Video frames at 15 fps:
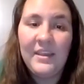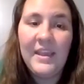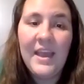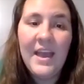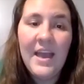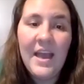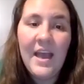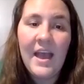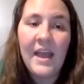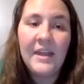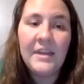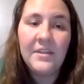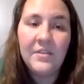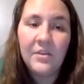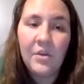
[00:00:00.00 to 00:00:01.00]
Yeah, I
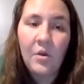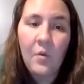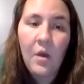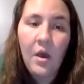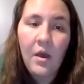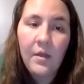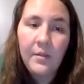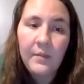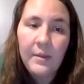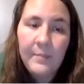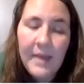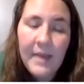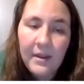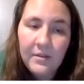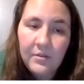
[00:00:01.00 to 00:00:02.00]
need to go all the way
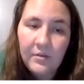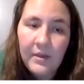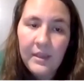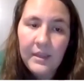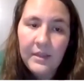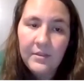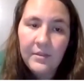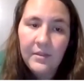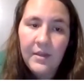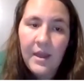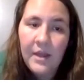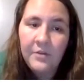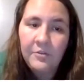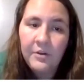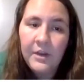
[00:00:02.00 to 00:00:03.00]
back till I get to the
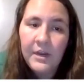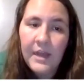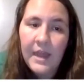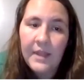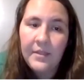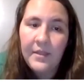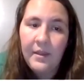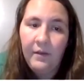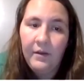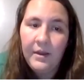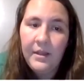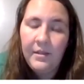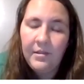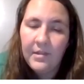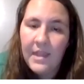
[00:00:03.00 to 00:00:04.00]
100, and there
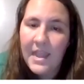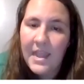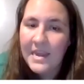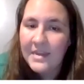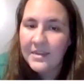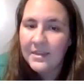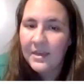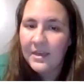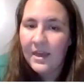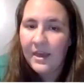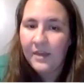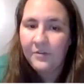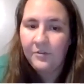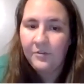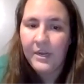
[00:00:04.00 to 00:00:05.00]
it is,
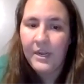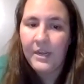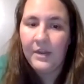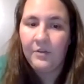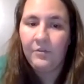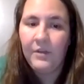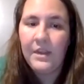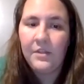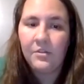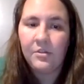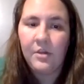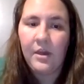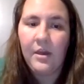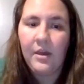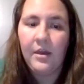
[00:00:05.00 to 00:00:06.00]
800. Great
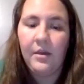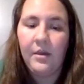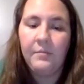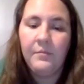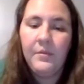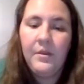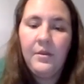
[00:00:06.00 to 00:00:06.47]
job.